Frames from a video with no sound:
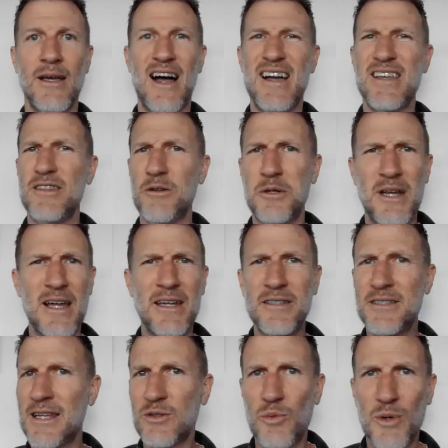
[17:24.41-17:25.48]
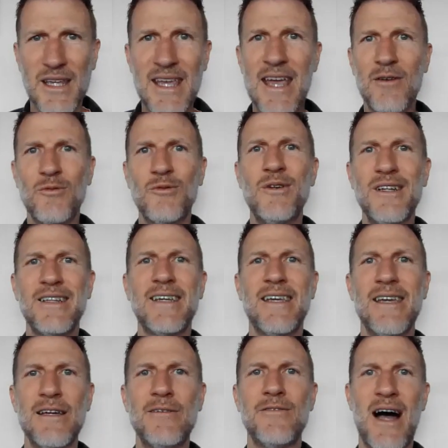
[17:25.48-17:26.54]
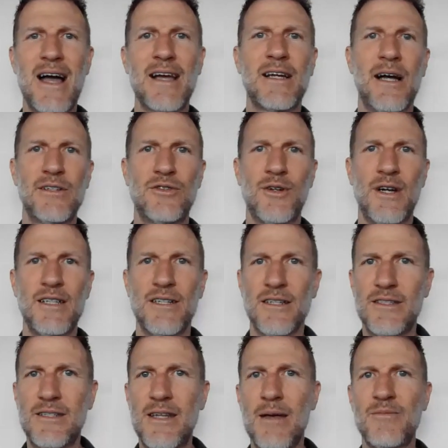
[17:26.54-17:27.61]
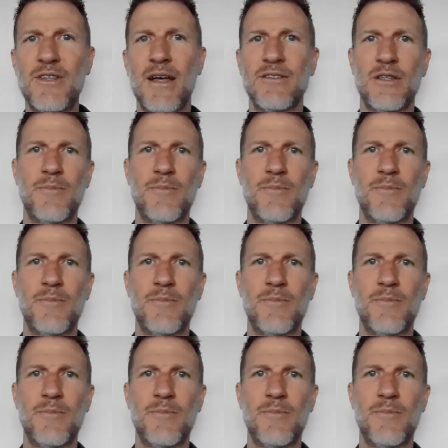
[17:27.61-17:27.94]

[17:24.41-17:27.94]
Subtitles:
In the United States, we can't really give high concentration stem cells.